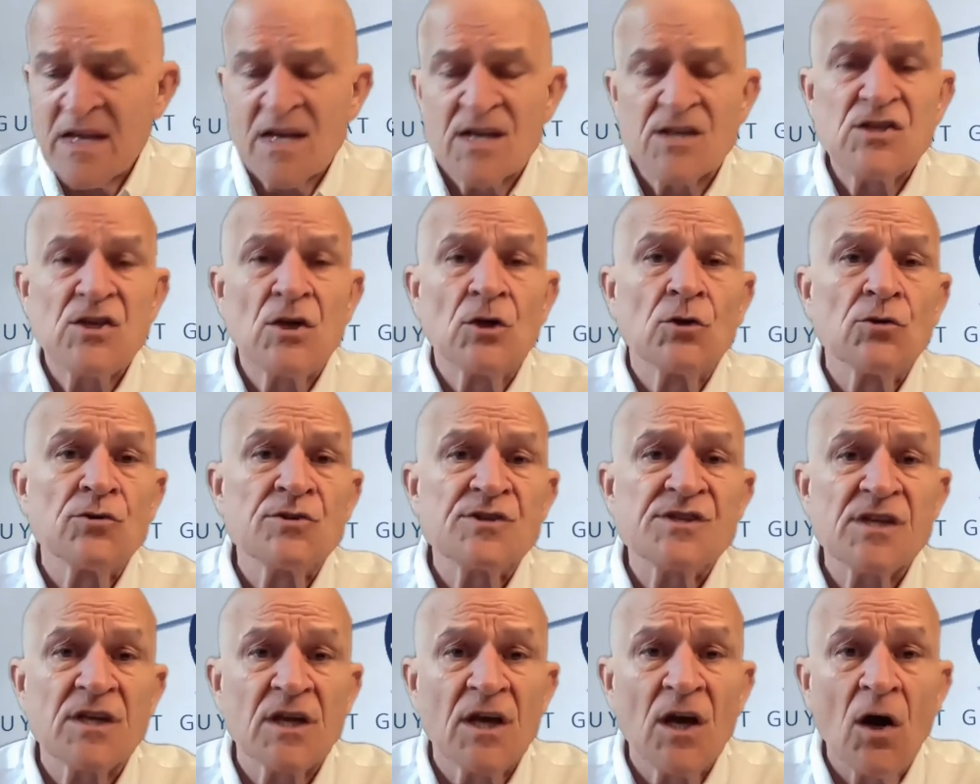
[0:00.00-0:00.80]

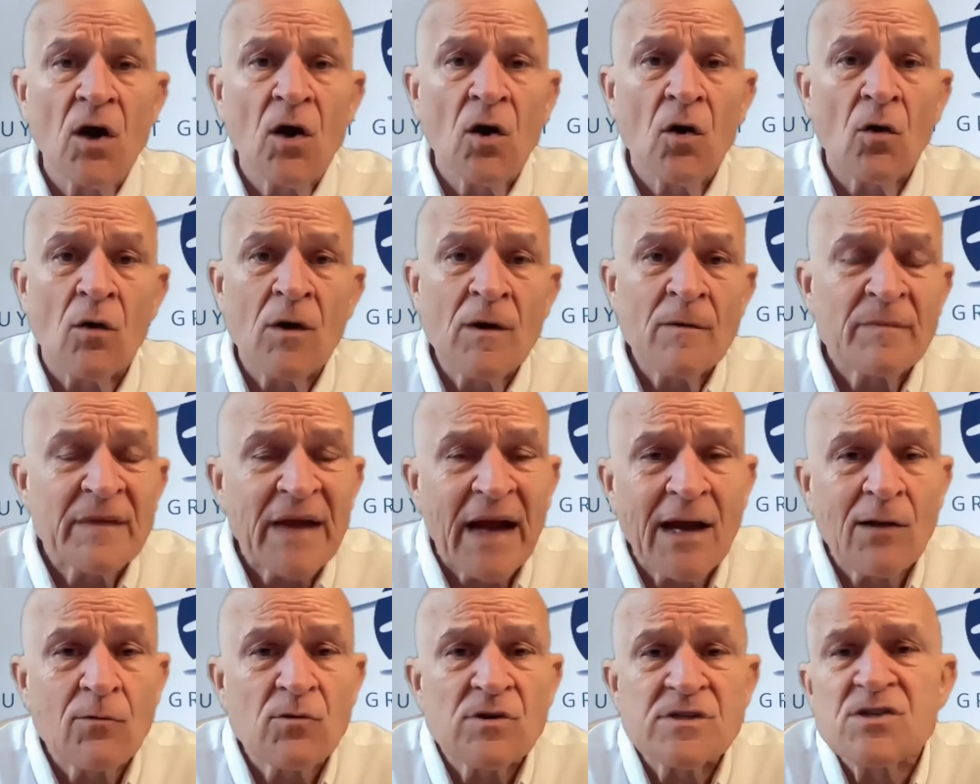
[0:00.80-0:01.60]
Years ago,
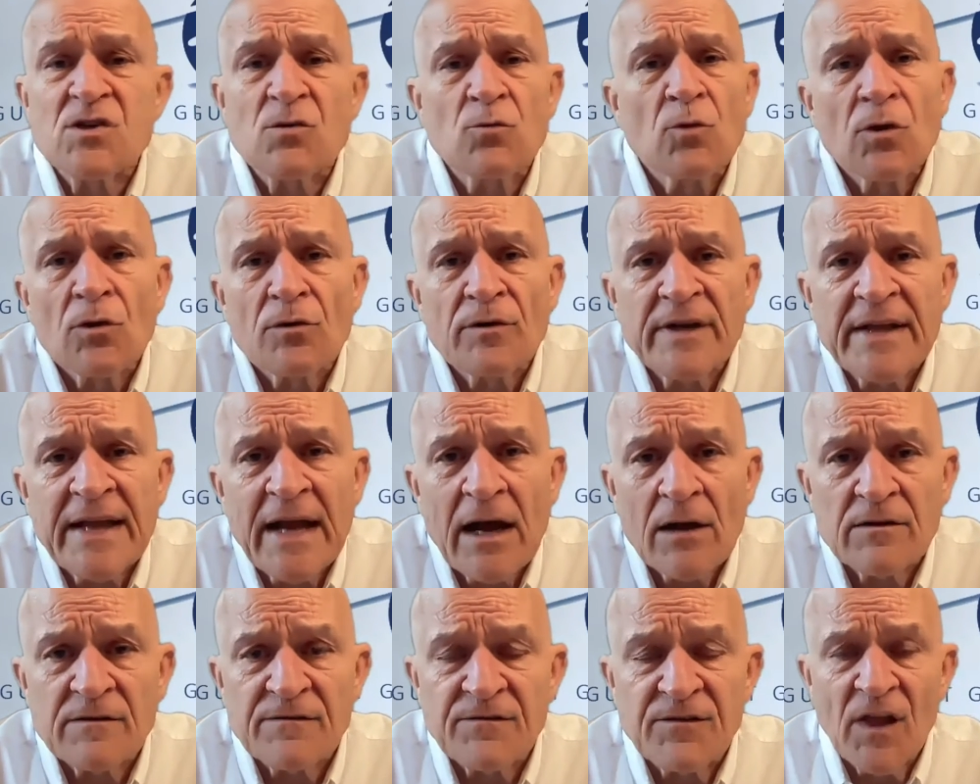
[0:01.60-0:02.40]
I was learning
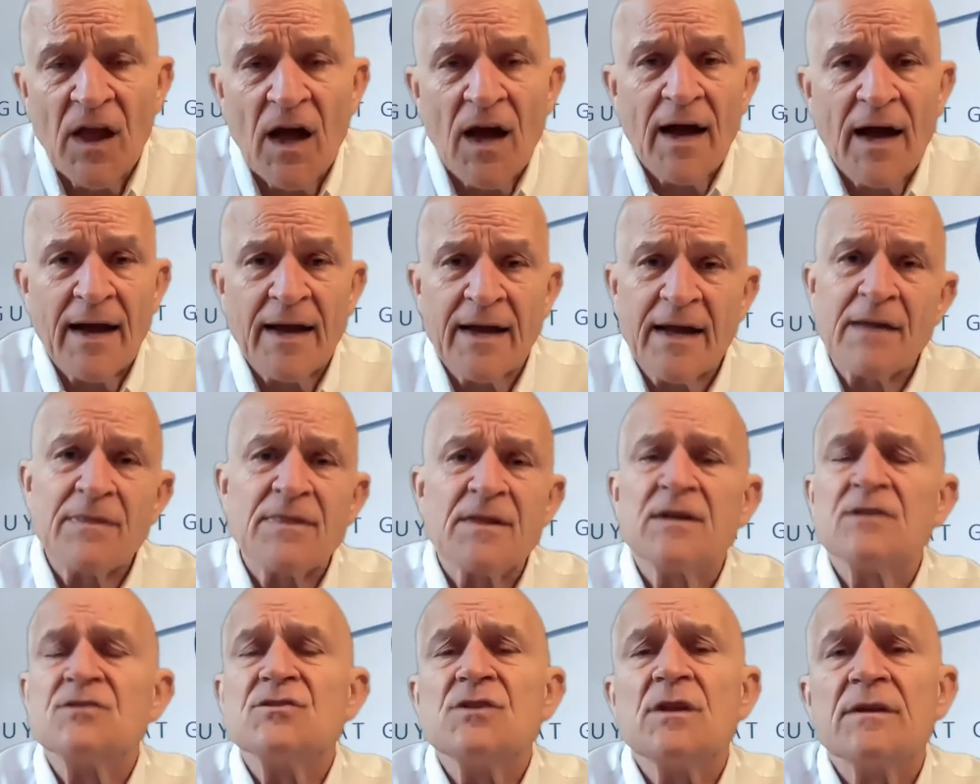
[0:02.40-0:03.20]
how to fly, and
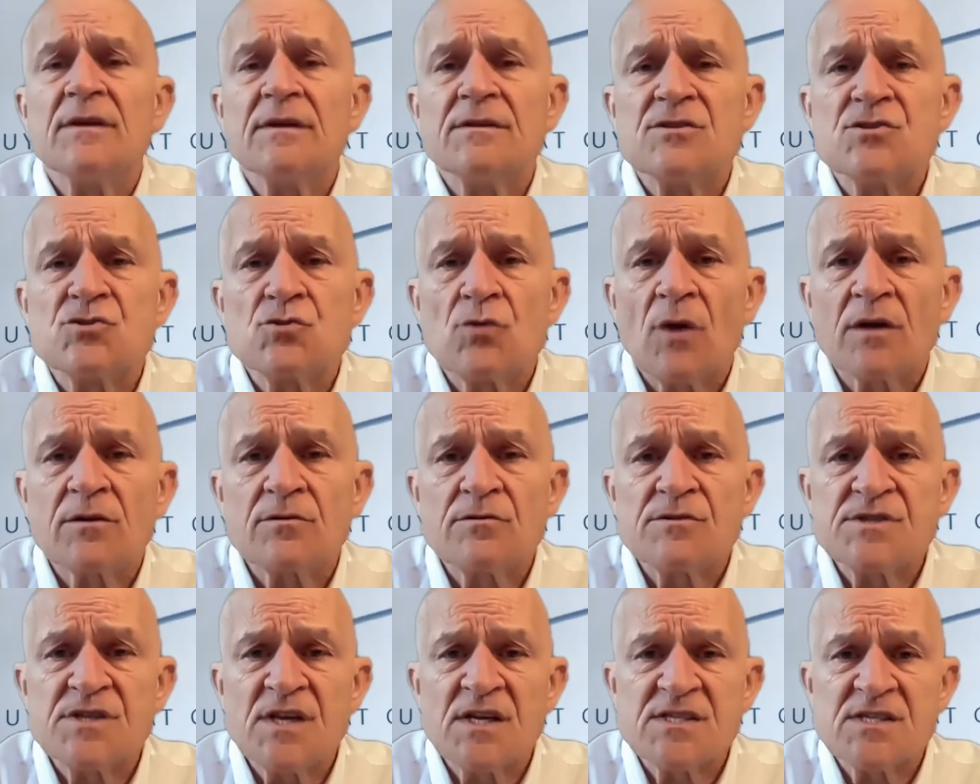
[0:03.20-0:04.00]
the, the instructor
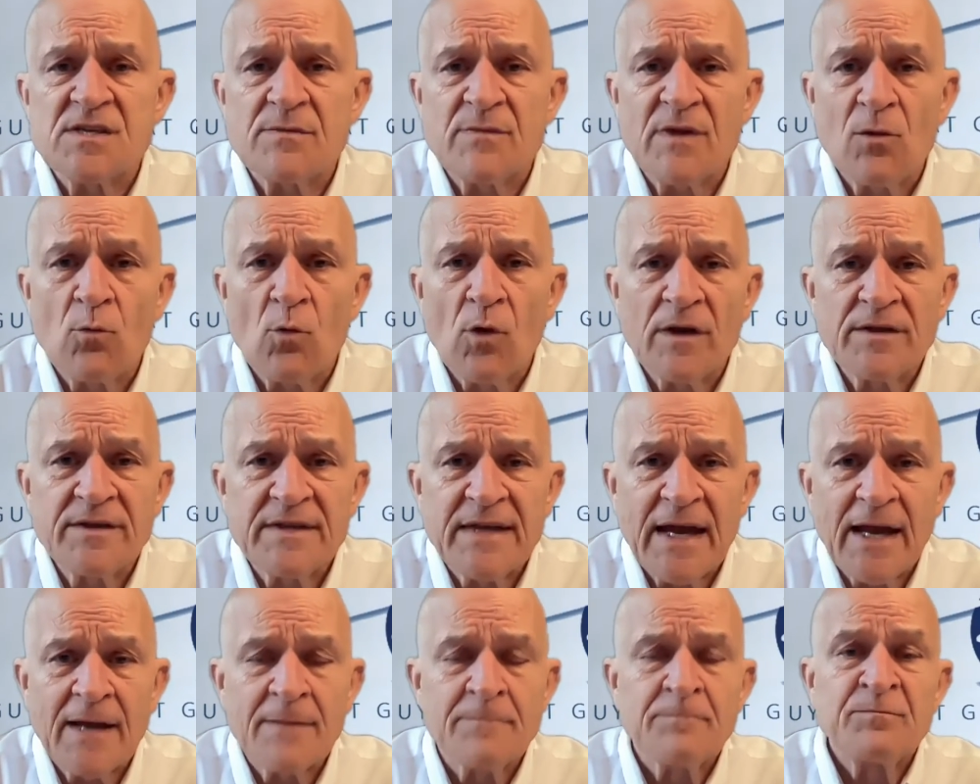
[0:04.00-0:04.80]
says to me one
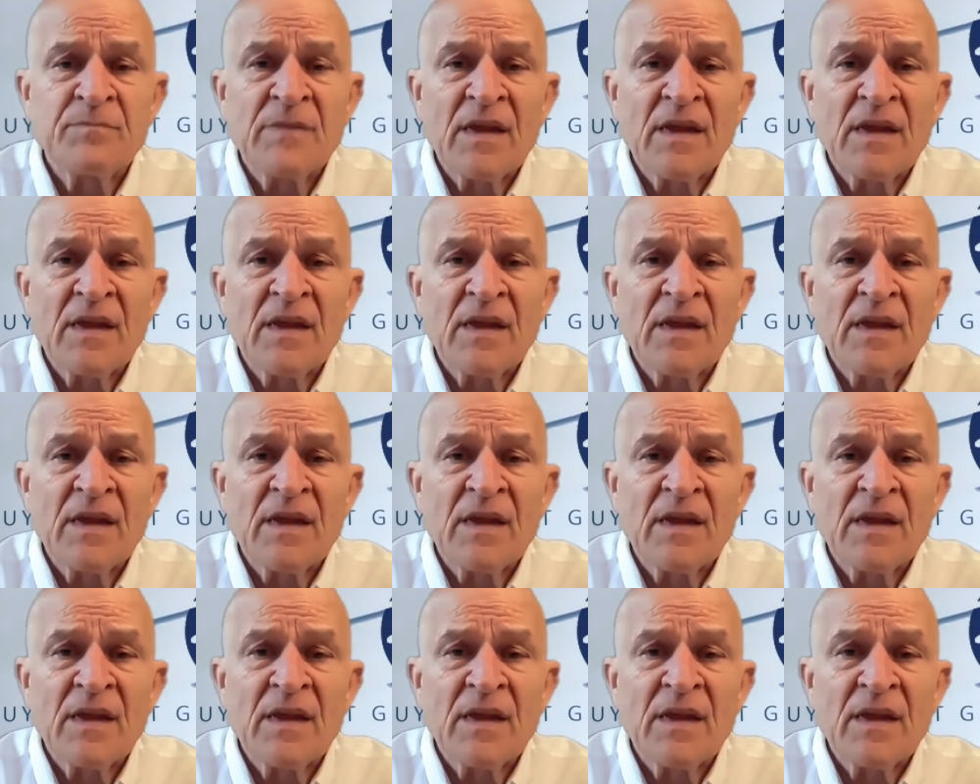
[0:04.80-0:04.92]
day,